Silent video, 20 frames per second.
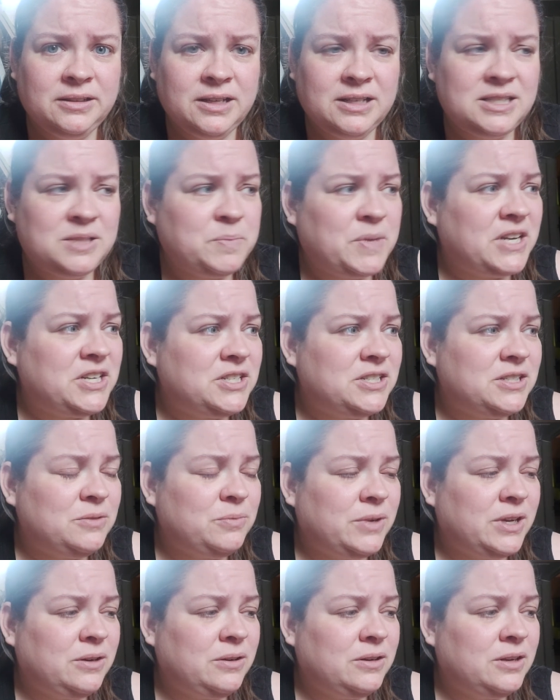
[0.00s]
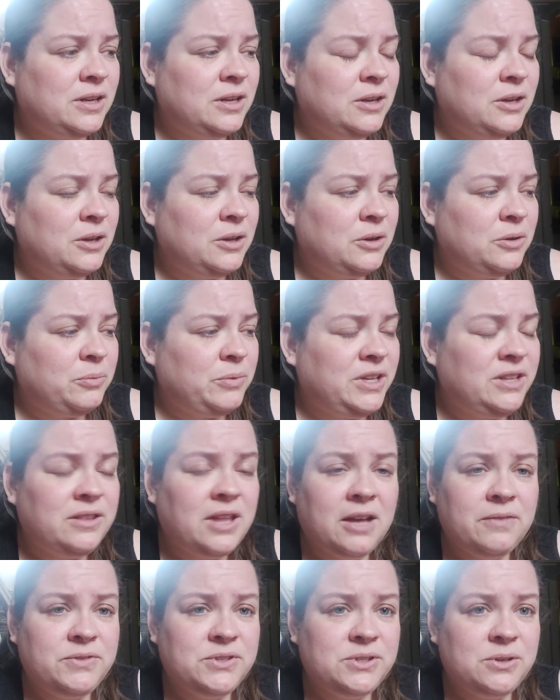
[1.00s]
Especially when we
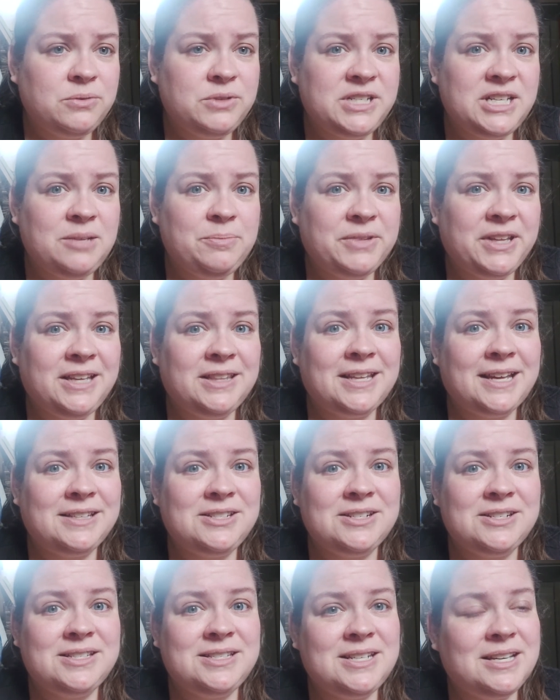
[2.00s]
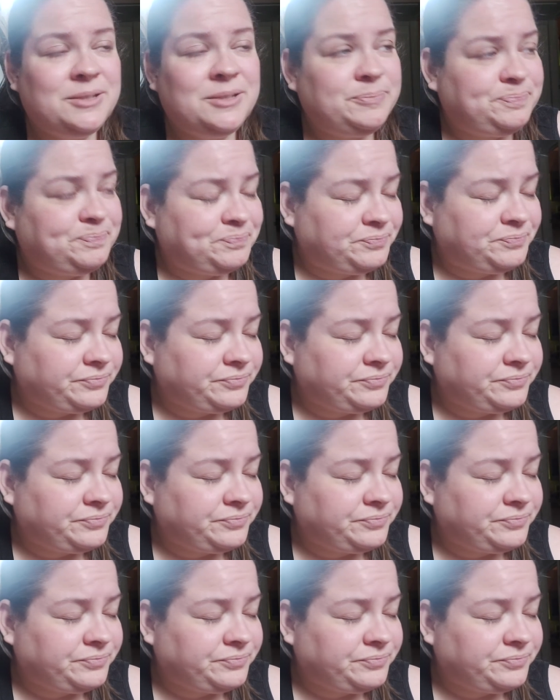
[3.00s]
love so deeply, and that's just it.